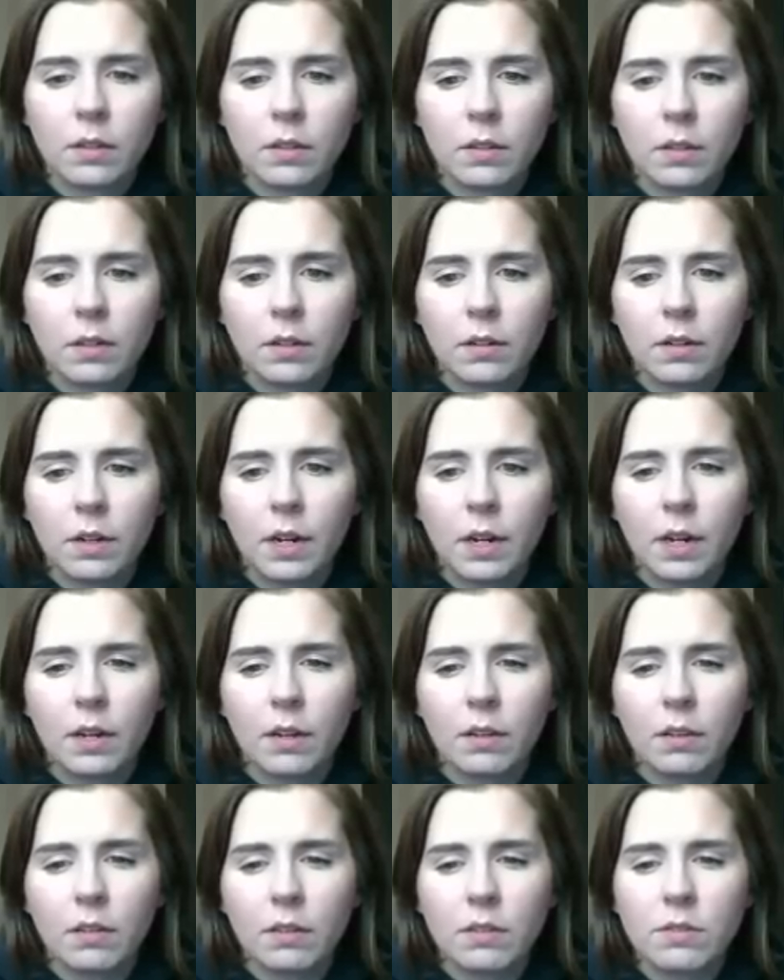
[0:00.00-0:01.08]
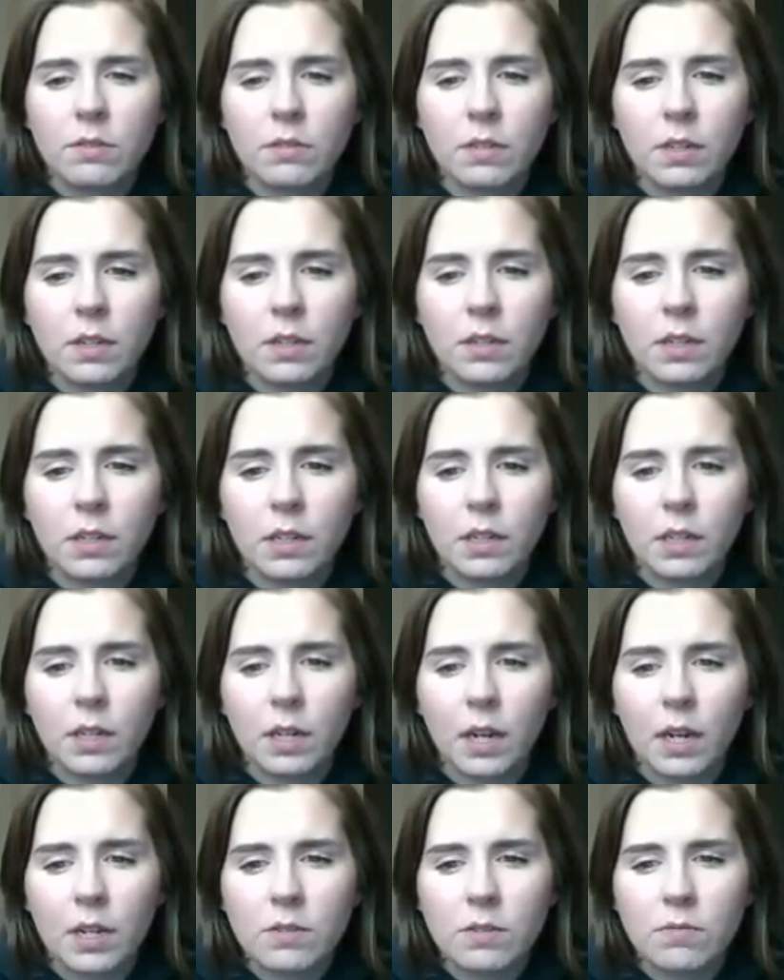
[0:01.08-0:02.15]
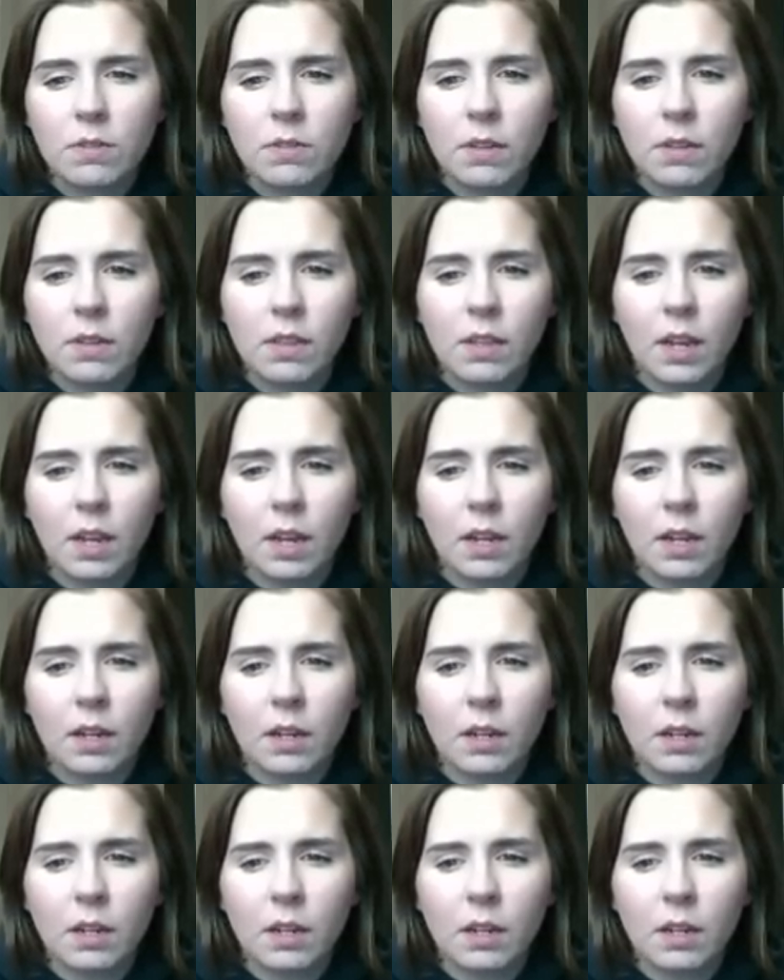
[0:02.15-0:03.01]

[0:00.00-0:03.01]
All right, it looks really good, guys. What do you think?